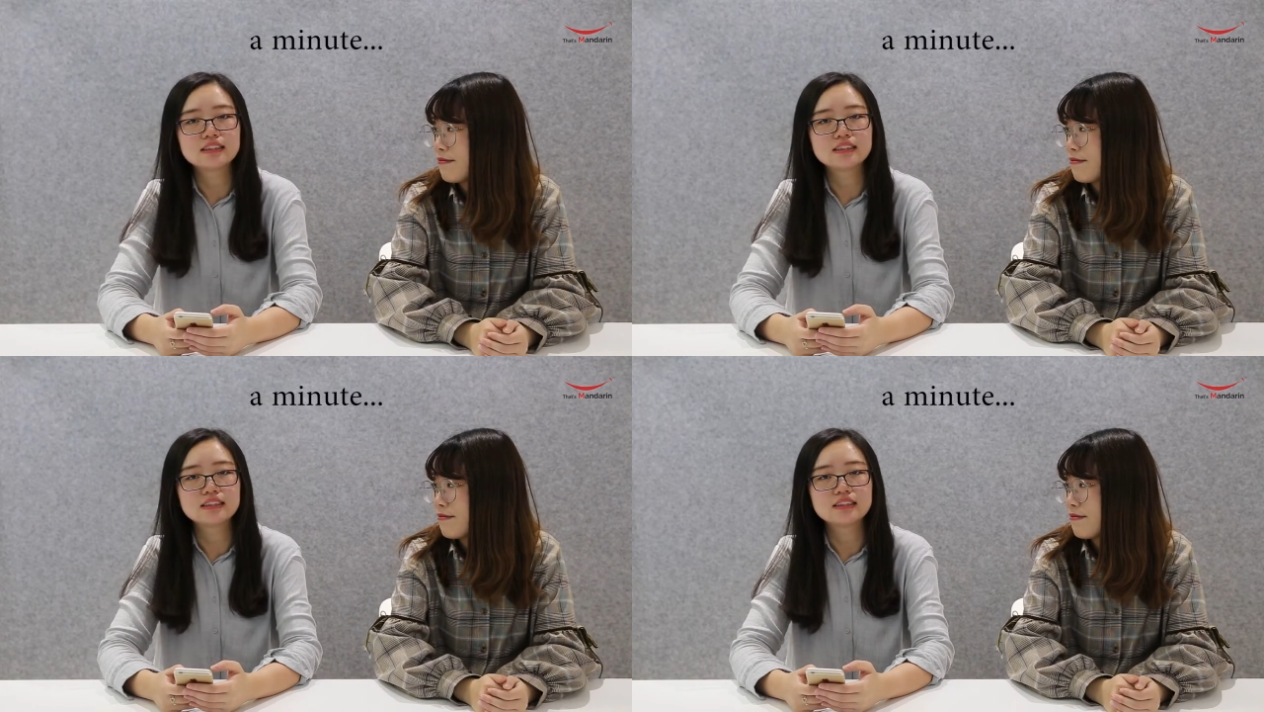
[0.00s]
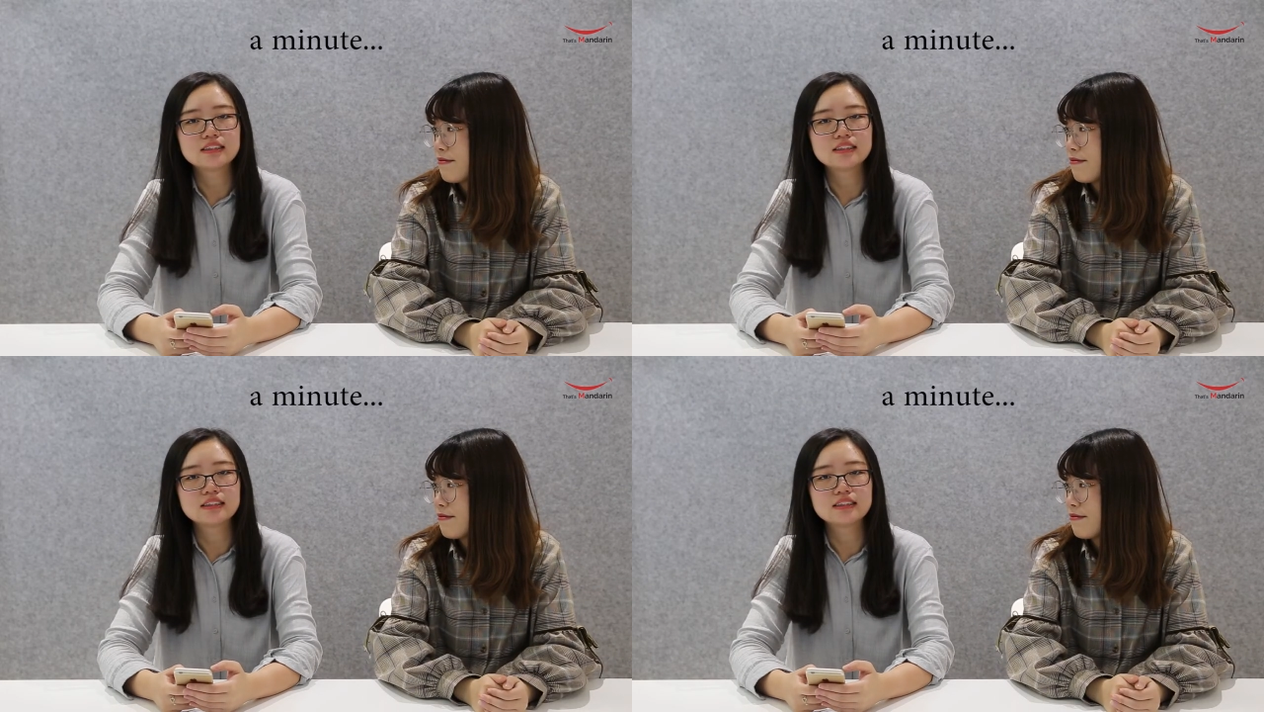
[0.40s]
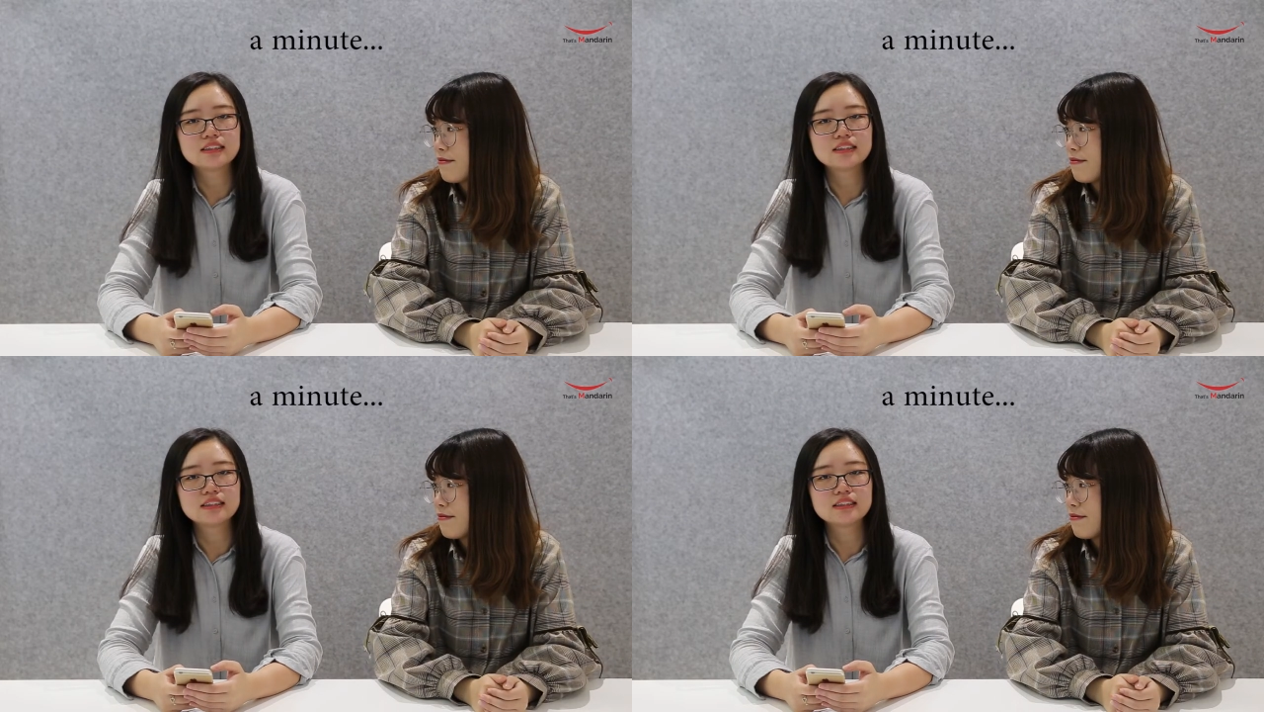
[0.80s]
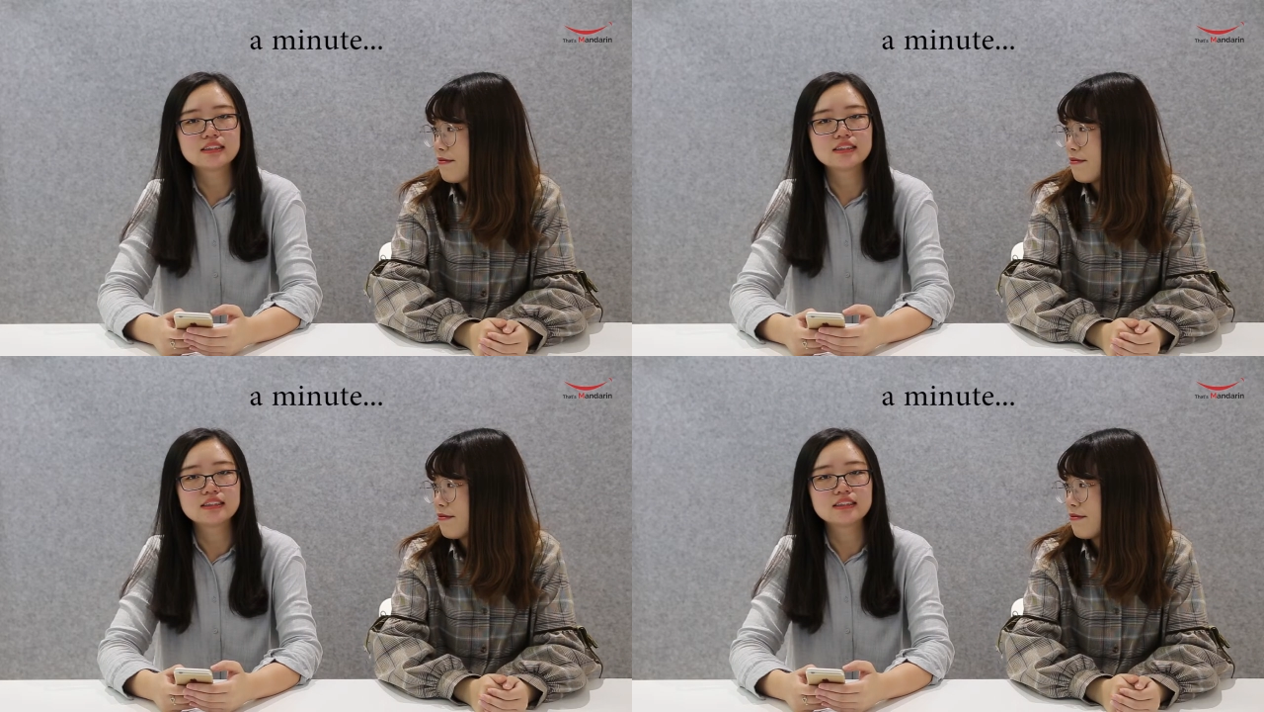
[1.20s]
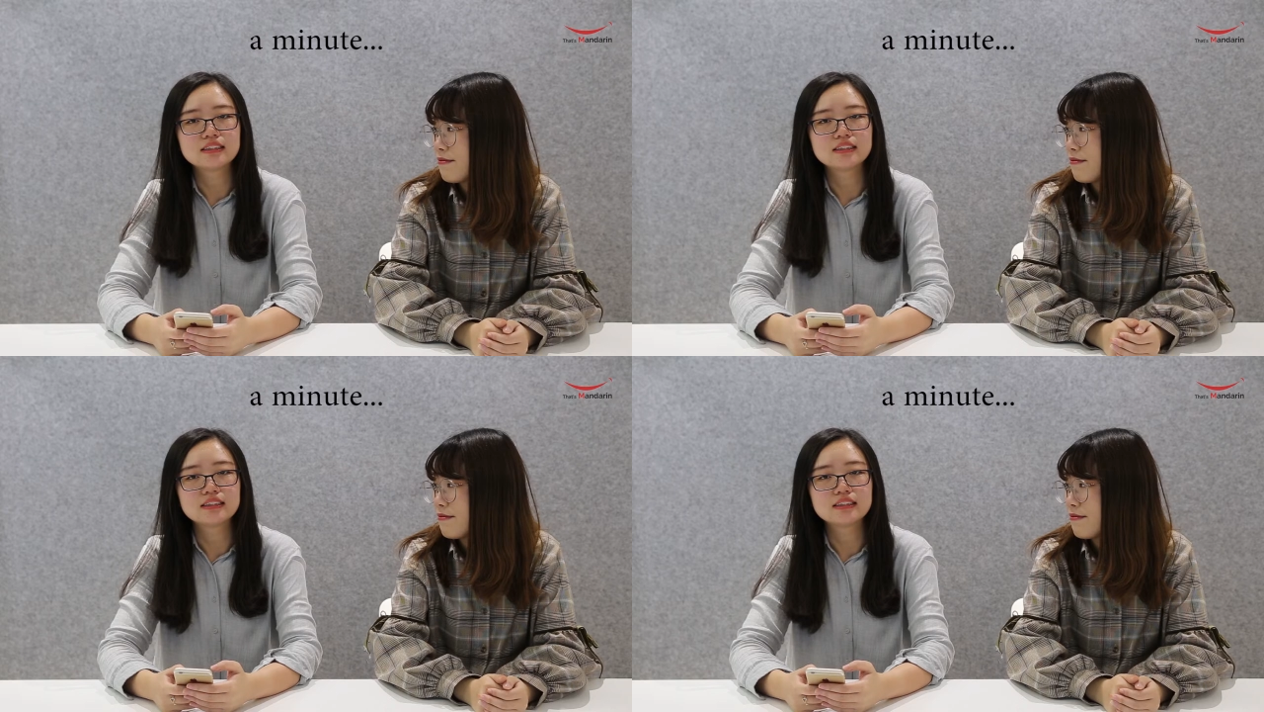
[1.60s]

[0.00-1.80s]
(no one is talking)